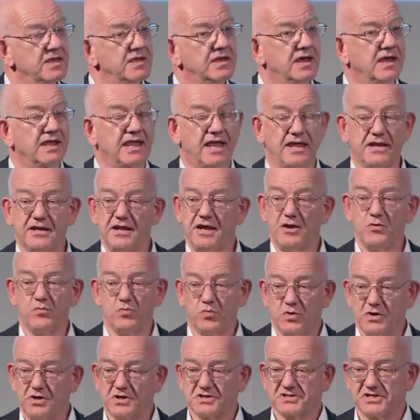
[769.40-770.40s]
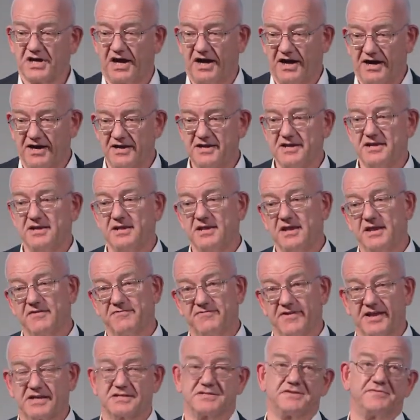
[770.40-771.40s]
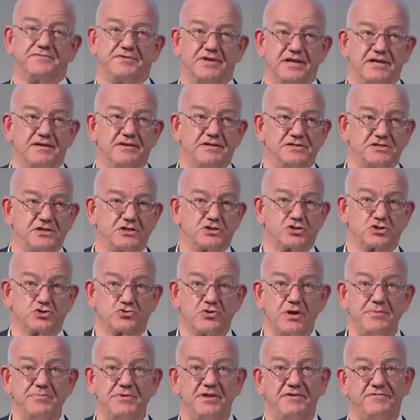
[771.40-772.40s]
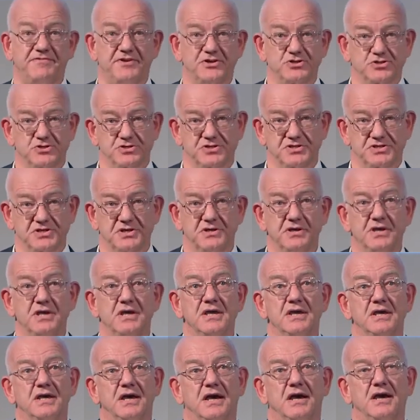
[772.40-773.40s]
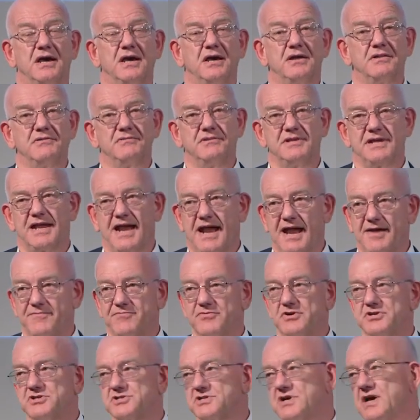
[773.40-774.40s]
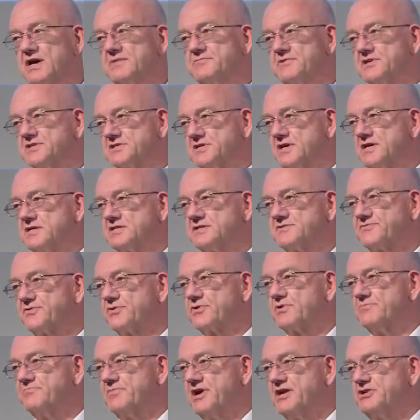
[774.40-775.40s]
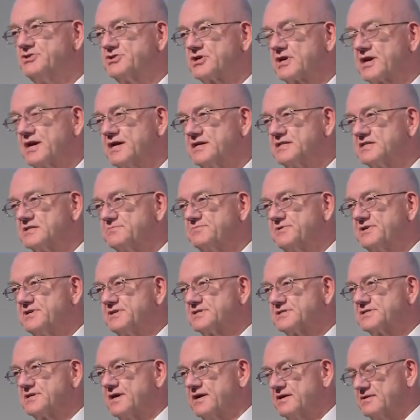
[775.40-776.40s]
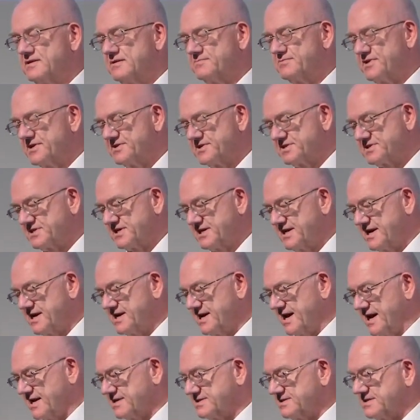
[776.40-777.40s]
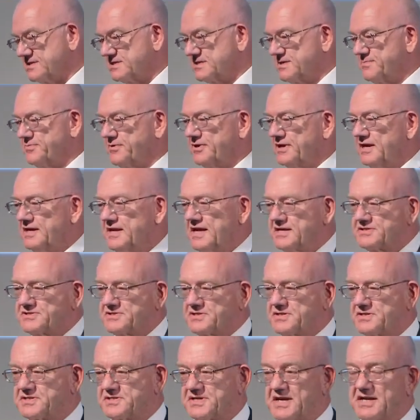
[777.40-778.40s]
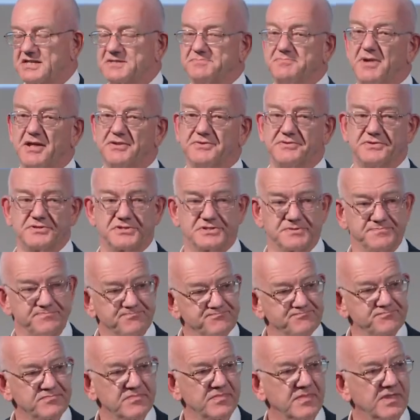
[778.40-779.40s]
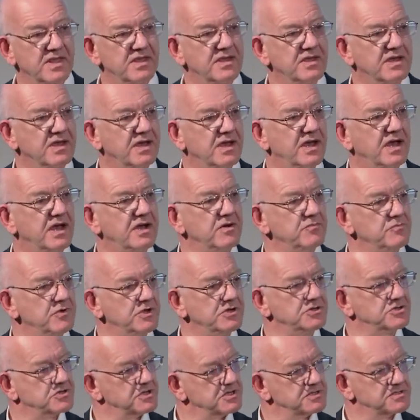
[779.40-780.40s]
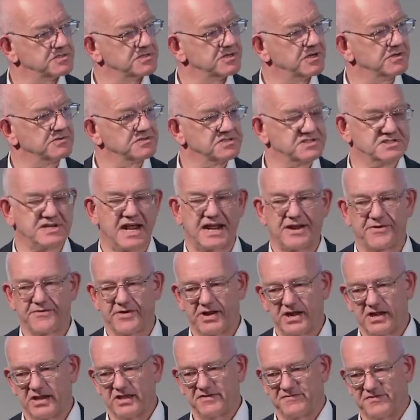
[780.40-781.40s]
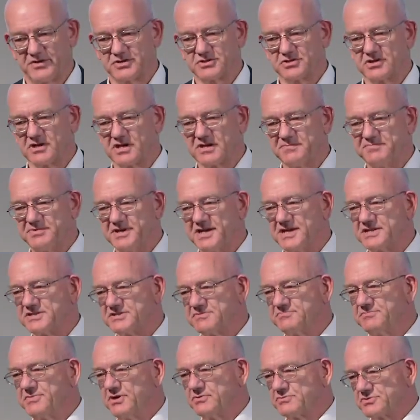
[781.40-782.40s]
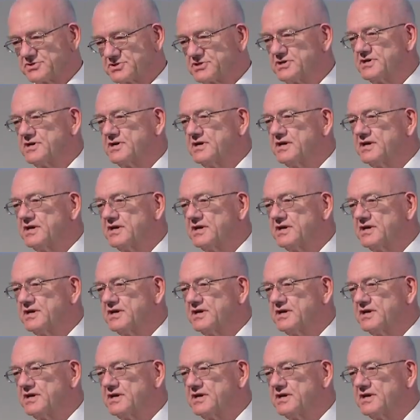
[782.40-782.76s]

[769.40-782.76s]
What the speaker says: Again, it works highly effectively. It's extremely efficient. The average time it takes for a major case to be decided by the CAS is typically less than 6 months, which is, you know, staggeringly efficient compared to most